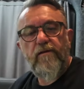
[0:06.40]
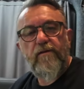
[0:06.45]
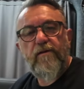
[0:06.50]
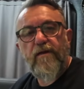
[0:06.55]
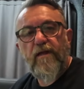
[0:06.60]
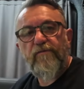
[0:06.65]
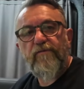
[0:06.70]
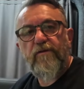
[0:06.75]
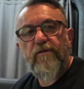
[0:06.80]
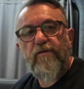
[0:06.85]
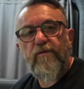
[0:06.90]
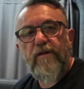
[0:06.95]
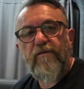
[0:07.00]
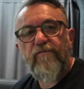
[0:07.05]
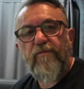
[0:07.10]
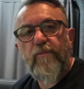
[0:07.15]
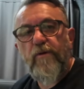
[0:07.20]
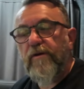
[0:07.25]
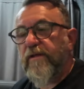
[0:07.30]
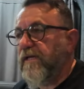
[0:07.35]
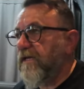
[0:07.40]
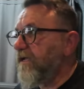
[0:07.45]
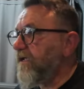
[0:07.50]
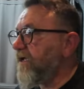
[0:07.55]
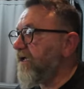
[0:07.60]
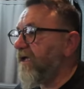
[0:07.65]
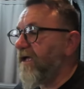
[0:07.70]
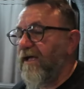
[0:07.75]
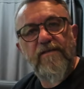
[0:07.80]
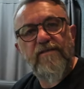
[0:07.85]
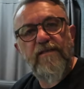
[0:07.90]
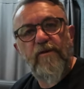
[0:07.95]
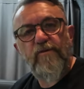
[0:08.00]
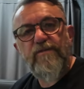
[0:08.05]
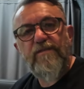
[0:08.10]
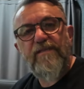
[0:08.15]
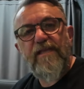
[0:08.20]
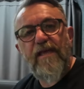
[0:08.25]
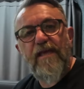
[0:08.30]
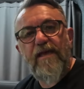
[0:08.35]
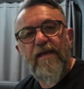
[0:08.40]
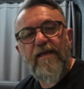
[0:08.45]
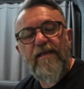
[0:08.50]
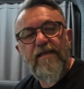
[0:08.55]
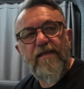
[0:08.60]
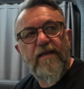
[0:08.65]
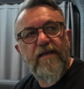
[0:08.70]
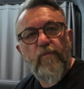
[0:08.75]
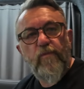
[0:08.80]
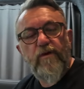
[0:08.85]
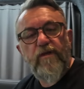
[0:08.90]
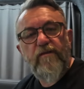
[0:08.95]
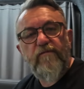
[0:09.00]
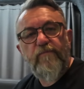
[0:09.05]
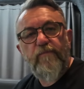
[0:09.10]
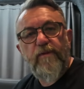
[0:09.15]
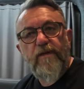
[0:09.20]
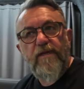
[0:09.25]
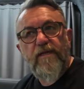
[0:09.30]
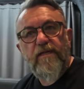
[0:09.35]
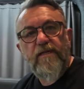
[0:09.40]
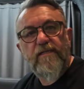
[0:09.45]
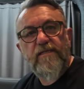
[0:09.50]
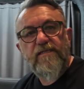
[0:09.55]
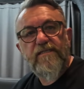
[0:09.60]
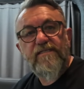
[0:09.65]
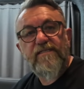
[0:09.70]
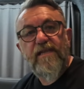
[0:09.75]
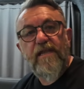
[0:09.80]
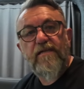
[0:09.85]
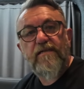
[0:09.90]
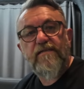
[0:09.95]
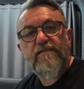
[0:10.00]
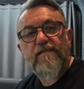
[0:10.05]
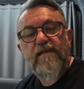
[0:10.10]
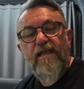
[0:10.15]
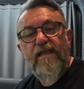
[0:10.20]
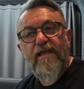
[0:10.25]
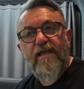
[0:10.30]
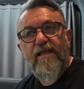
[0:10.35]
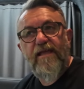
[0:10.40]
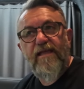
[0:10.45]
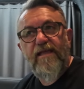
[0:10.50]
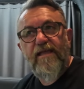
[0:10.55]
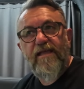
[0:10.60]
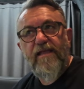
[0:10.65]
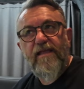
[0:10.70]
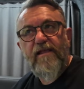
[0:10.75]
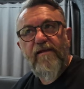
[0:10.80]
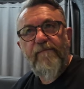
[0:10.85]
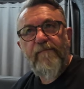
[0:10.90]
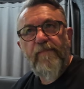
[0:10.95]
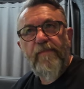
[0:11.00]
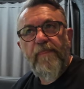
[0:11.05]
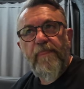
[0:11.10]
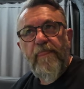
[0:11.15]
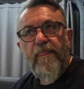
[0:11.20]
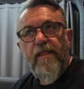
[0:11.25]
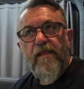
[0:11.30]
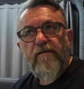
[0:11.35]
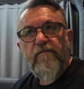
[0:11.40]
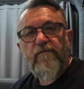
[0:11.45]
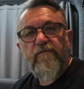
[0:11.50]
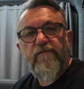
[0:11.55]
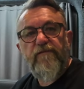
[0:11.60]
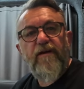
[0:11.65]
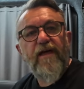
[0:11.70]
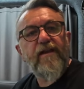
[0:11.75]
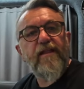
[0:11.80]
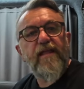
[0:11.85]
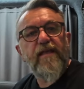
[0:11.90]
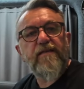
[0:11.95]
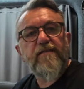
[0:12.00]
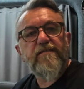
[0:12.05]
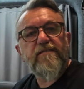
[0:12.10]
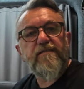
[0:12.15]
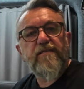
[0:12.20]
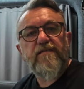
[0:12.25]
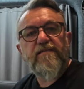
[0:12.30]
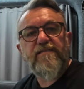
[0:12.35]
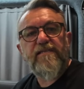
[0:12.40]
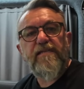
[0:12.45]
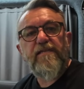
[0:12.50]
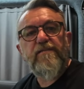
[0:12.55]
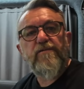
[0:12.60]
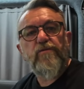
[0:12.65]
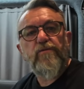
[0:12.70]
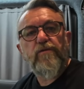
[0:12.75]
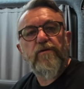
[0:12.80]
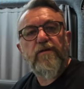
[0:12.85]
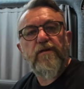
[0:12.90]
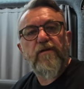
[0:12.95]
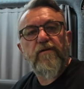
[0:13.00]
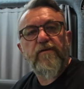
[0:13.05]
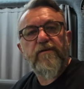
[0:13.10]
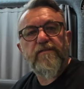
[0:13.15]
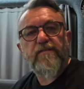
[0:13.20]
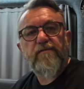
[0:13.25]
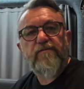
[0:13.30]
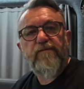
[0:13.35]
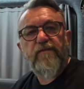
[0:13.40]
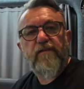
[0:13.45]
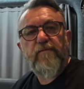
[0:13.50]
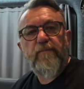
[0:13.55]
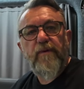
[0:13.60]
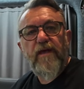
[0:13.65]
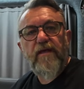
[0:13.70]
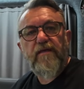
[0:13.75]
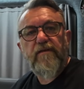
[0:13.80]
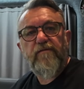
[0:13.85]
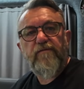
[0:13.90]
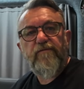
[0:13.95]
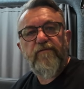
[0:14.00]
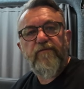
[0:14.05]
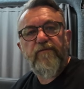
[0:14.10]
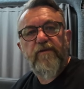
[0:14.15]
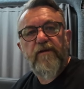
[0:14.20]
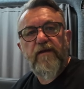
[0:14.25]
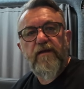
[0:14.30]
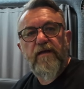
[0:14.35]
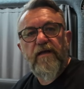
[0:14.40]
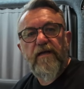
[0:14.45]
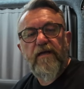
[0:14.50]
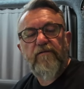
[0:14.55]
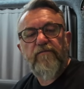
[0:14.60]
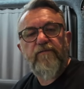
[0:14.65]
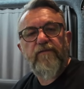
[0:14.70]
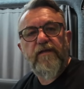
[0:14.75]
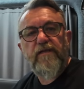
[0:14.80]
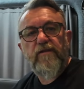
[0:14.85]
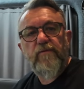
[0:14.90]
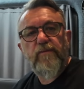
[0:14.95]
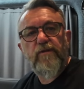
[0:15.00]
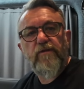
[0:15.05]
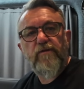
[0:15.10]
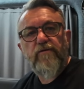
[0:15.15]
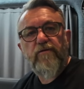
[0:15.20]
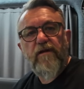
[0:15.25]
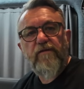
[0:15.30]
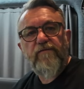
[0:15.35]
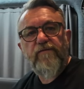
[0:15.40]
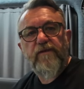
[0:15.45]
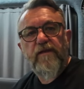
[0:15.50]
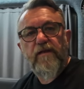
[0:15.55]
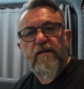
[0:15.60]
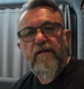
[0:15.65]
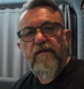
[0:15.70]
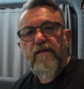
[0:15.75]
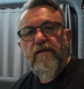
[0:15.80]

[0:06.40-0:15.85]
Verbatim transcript: Good afternoon, everybody. So today we've been sent a Van-X seat organiser for the back of uh, our VW Crafter.